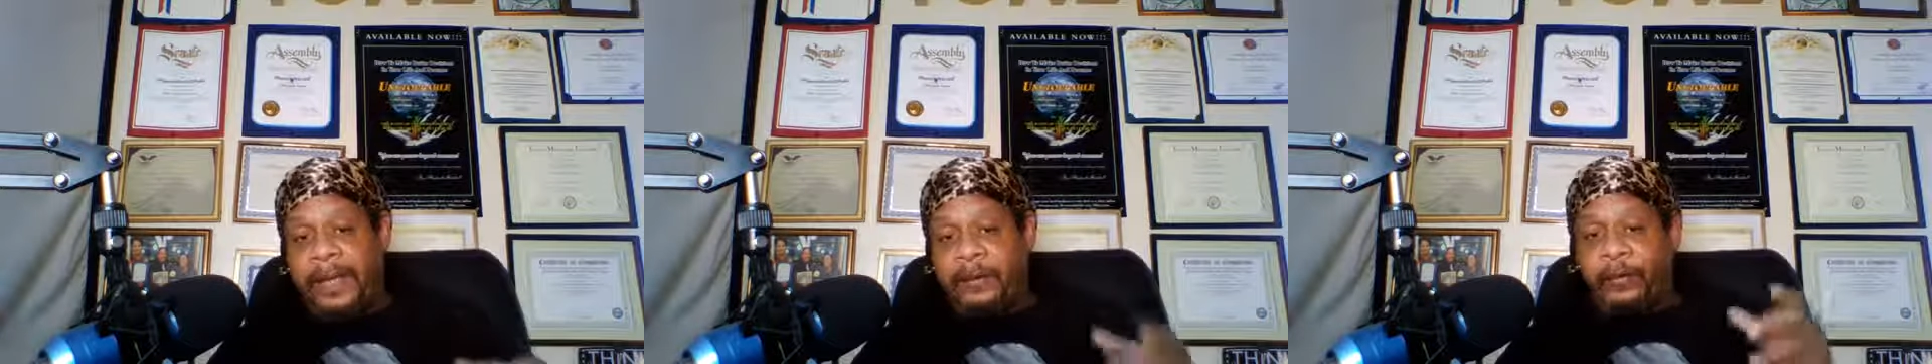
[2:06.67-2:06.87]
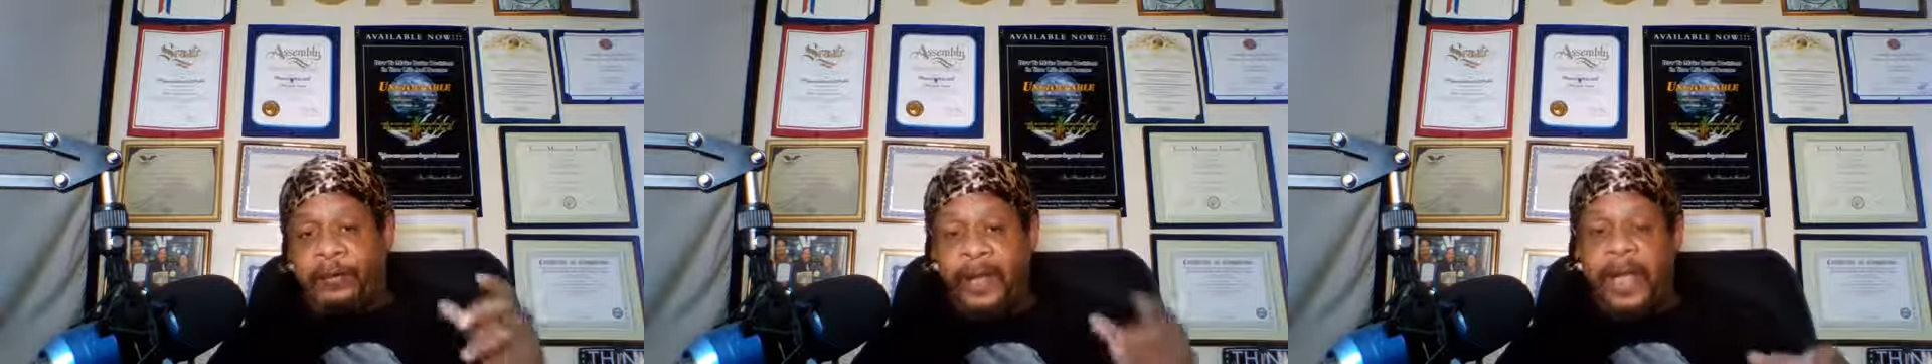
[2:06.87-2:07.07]

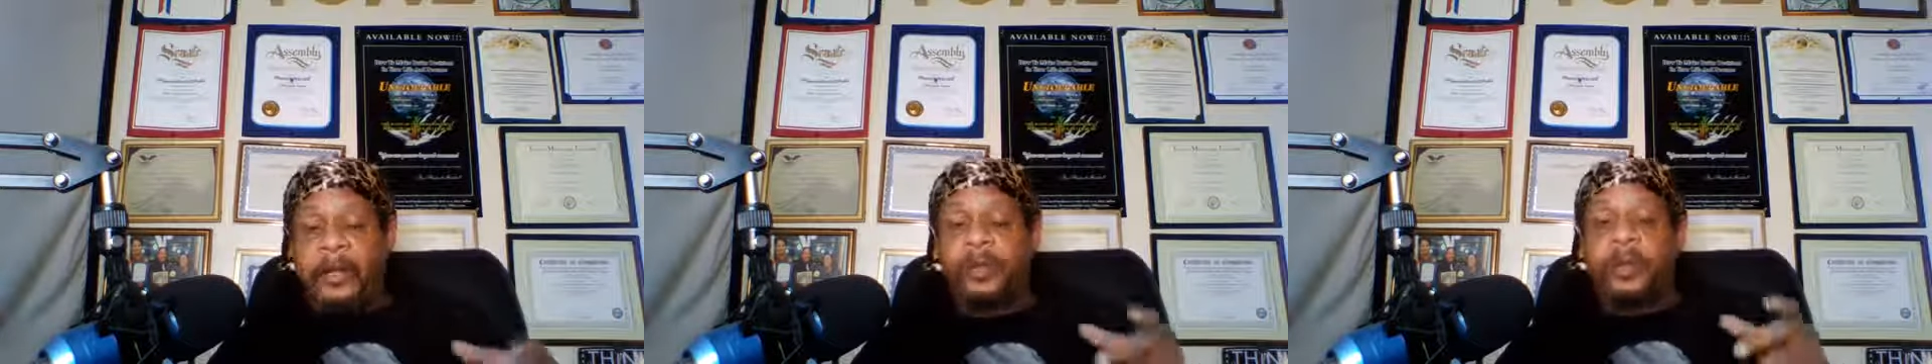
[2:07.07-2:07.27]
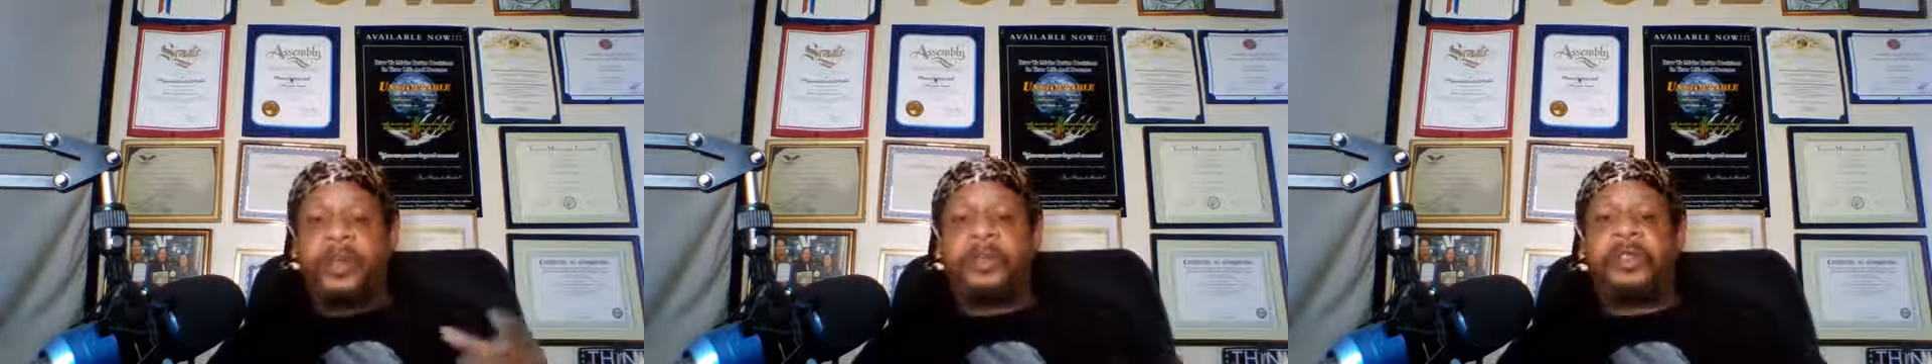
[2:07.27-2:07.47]

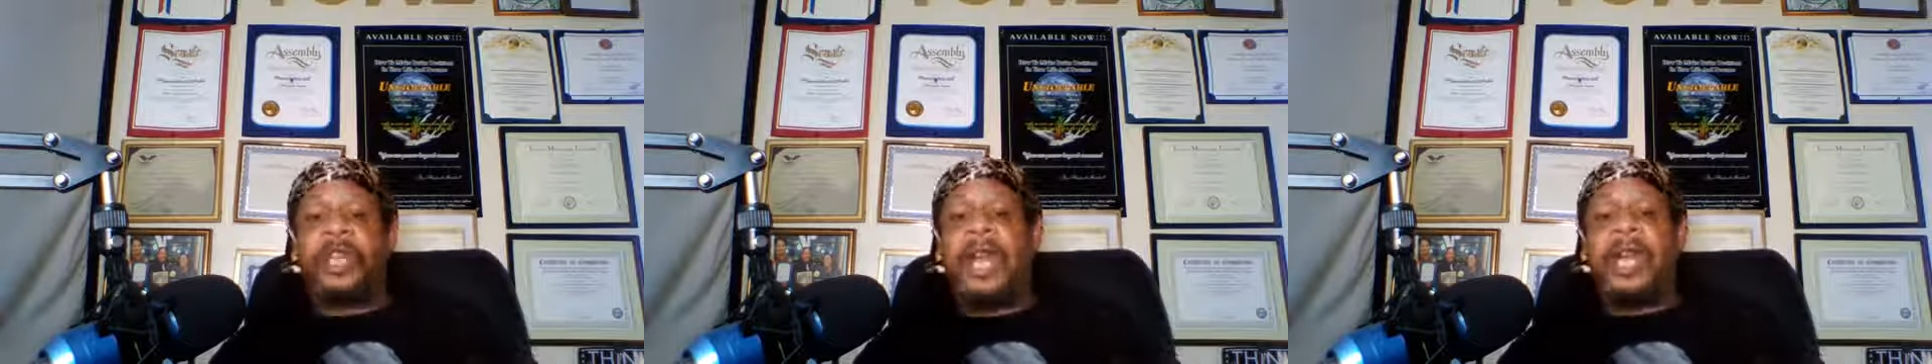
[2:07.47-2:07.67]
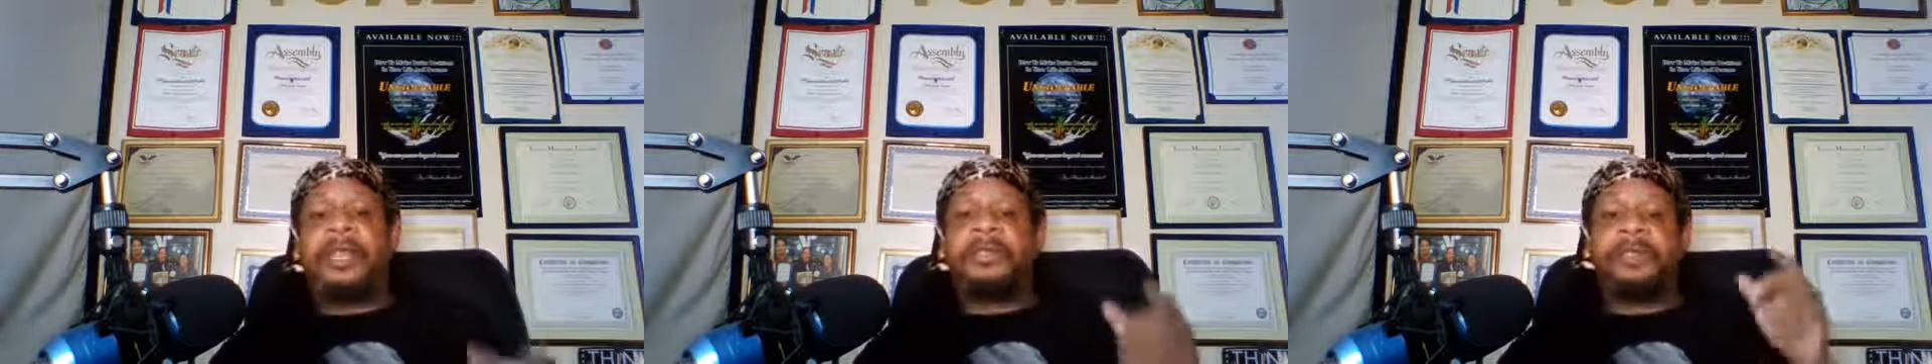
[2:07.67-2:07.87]
federal
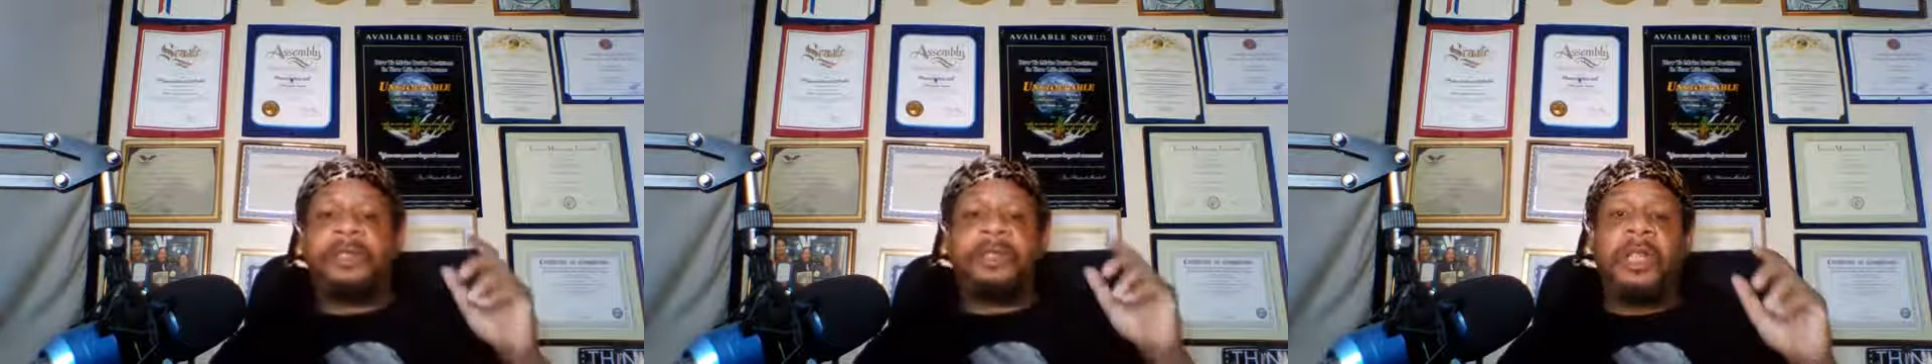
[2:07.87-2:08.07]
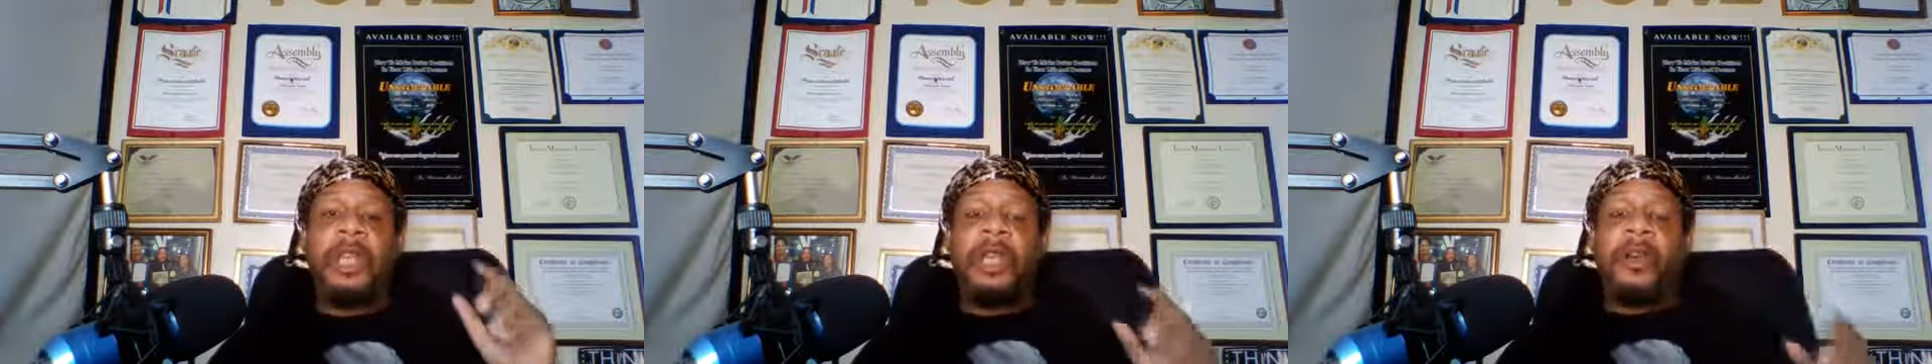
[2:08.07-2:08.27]

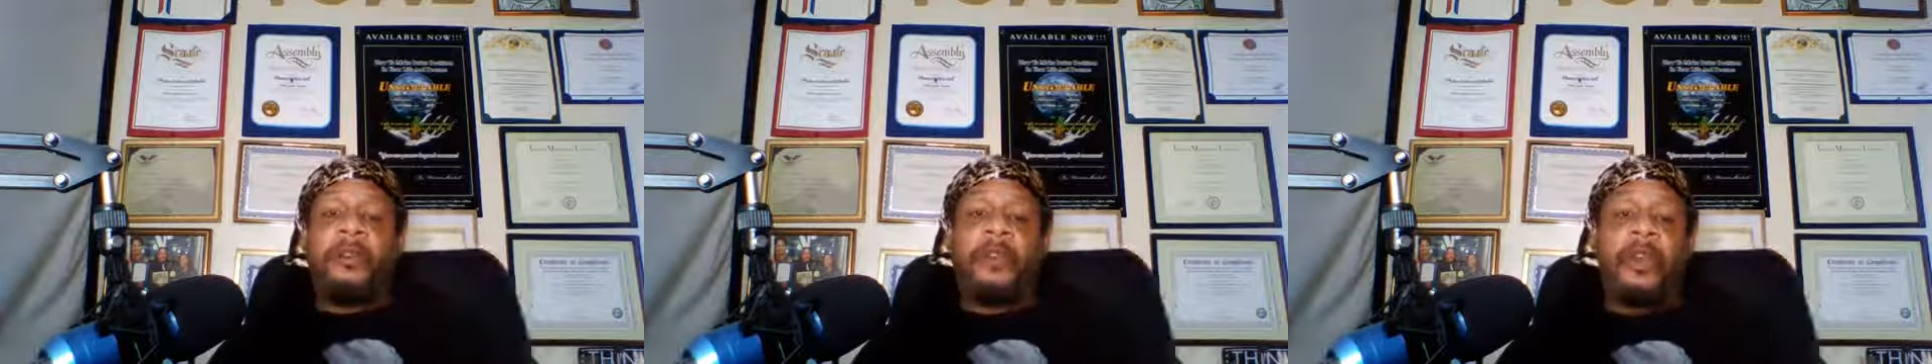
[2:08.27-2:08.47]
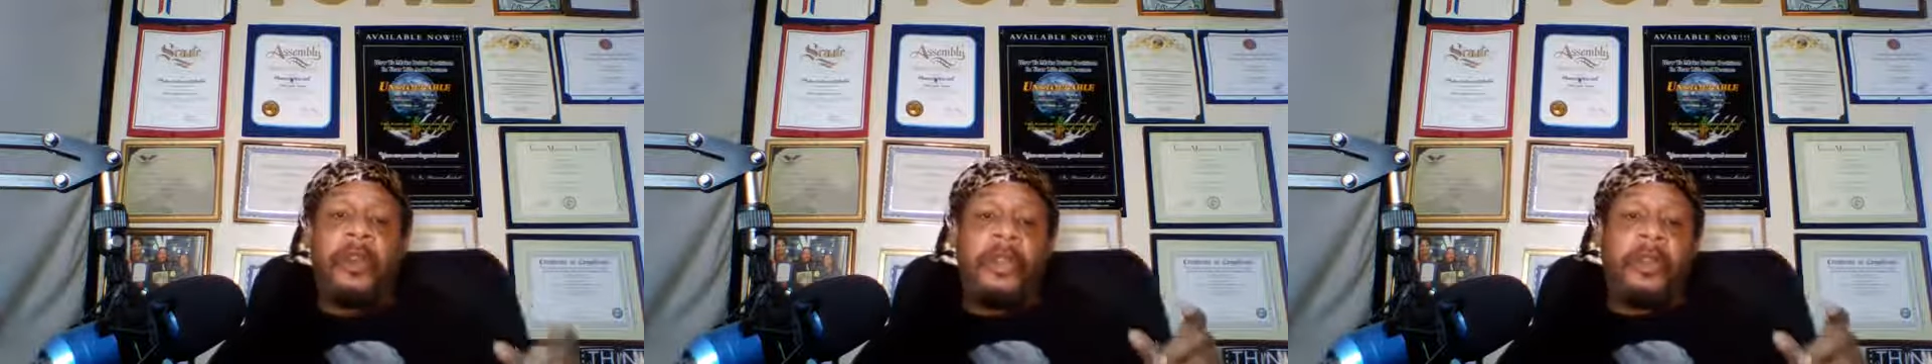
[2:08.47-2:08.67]
taxes
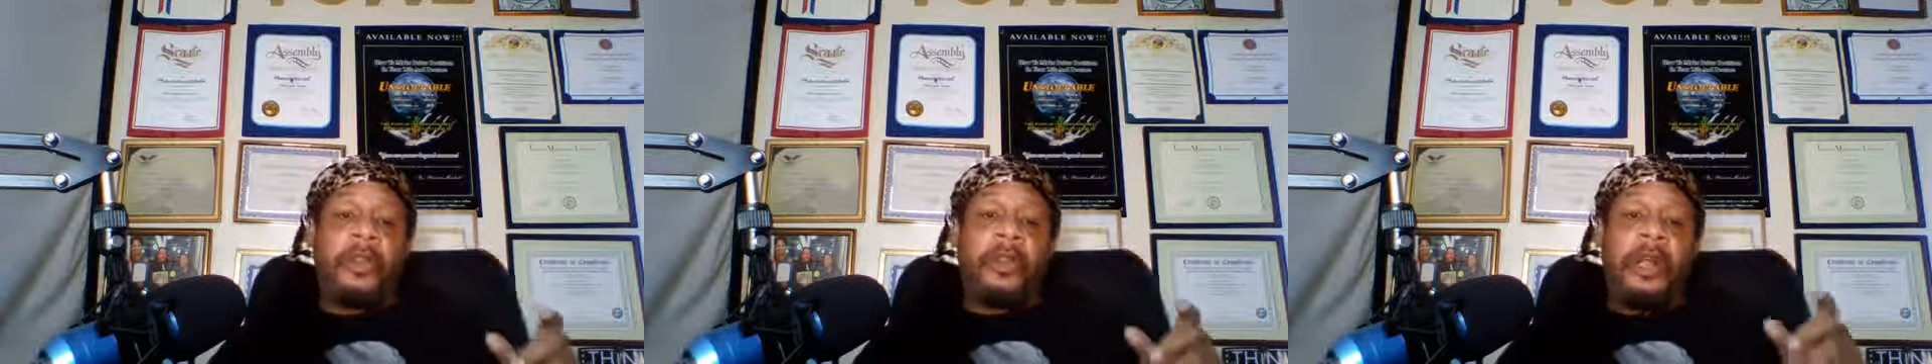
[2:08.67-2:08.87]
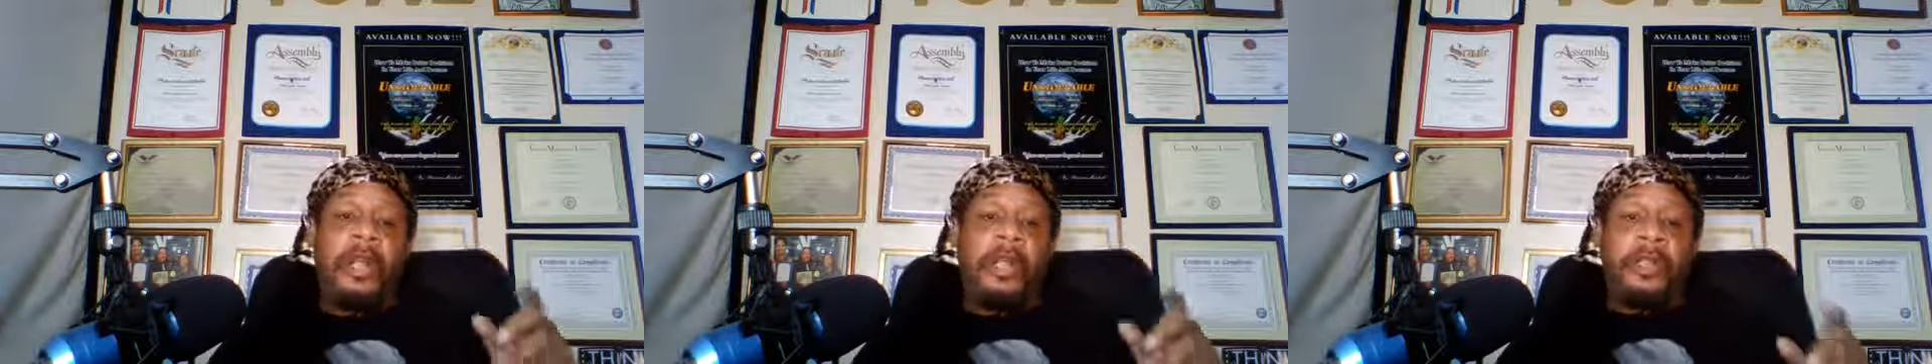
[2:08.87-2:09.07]
for your